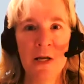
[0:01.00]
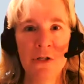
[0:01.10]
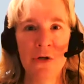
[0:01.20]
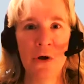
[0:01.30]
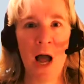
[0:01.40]

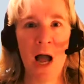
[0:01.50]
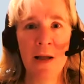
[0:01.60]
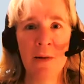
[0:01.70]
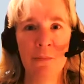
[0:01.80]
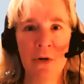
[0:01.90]
So I
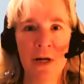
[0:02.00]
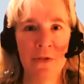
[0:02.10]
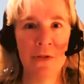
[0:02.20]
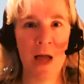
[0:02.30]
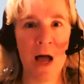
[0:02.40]
am
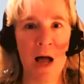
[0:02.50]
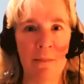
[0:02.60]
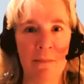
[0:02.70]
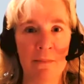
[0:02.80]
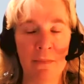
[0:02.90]
with
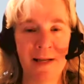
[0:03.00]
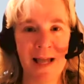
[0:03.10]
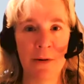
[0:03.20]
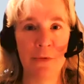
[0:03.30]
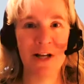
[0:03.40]

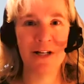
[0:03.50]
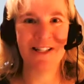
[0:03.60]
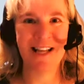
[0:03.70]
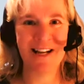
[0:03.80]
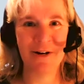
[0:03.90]
catamaran
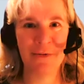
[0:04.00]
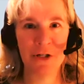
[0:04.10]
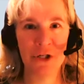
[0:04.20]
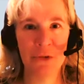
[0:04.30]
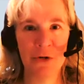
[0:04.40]
designer
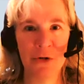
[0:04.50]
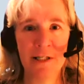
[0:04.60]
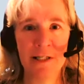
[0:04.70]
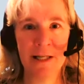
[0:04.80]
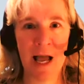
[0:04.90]
Richard
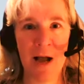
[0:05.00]
Woods.